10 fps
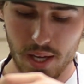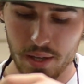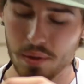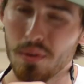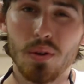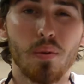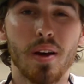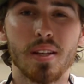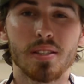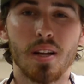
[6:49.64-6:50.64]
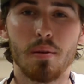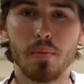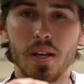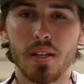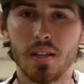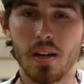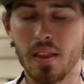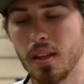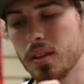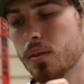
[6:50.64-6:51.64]
I don't know why they stopped making it. I
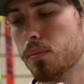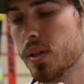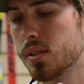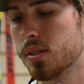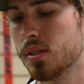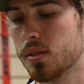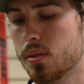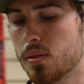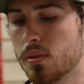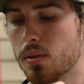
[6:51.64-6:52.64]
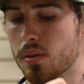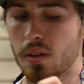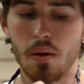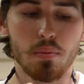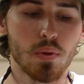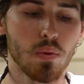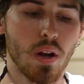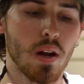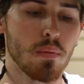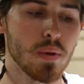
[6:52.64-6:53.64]
think the business or the company
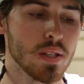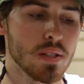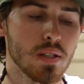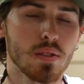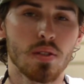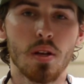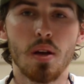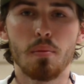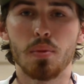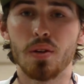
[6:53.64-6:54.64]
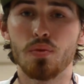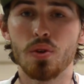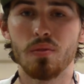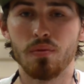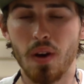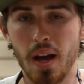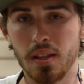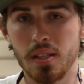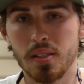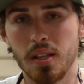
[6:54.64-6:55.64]
went out of business, but if you can
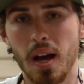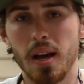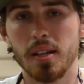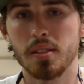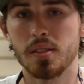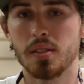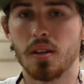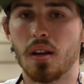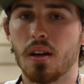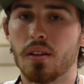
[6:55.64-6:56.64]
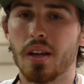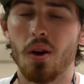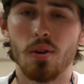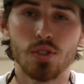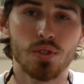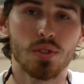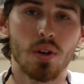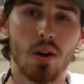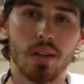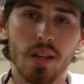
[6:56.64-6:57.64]
find these guys on like Archery
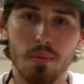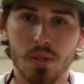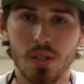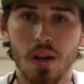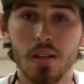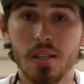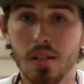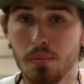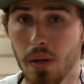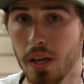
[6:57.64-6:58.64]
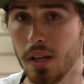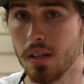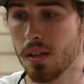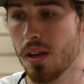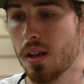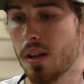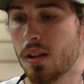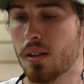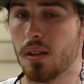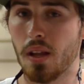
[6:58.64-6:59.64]
Talk, Amazon, eBay,
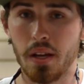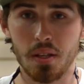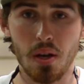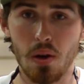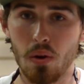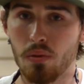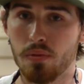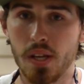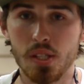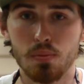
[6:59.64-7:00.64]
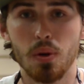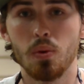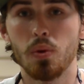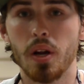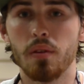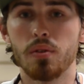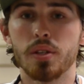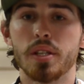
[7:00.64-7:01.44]
Let Go, Facebook, whatever,